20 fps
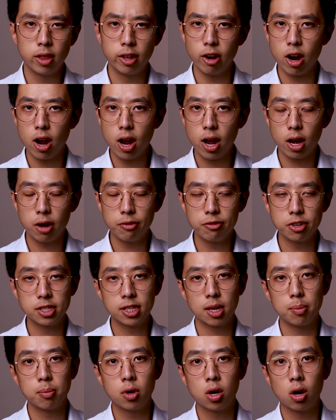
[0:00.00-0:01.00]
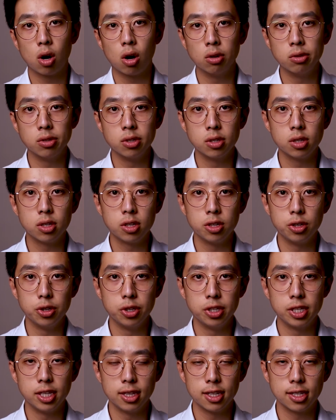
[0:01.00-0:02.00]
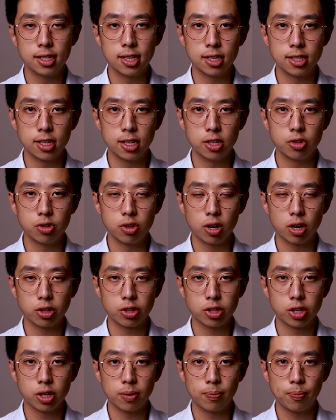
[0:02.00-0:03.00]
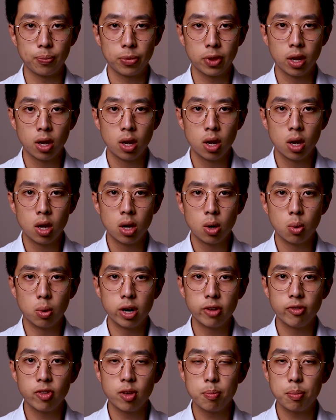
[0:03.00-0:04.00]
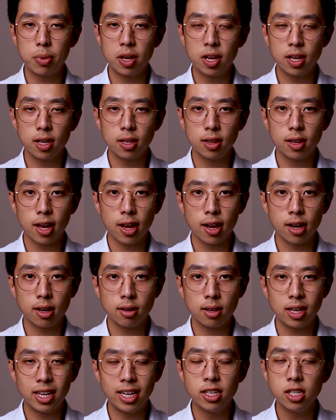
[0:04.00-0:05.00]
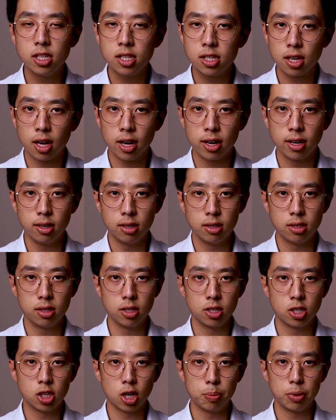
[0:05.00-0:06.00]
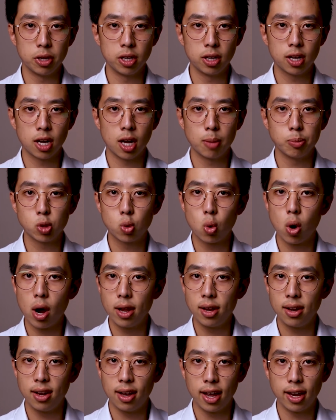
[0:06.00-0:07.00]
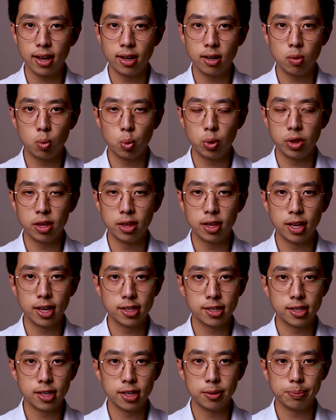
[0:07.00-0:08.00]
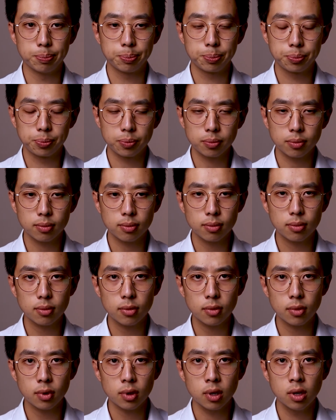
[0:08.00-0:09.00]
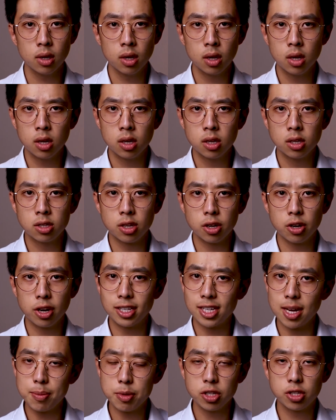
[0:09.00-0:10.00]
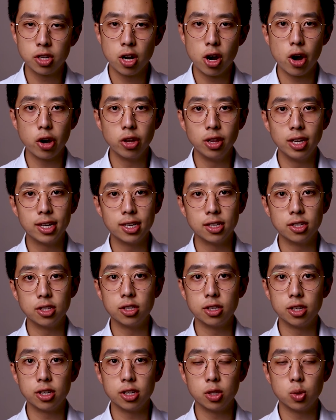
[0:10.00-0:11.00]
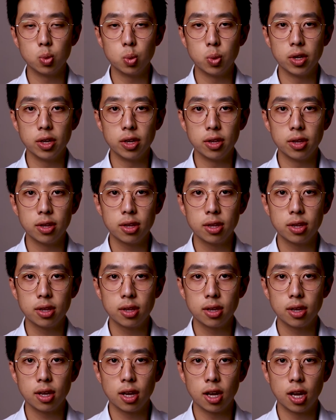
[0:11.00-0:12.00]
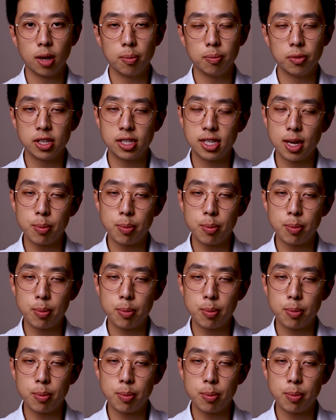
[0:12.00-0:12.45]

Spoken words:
There are, however, some cons to using this essay structure. One of them being that insight into the topic comes quite late within the essay. So your examiner is not only concerned with the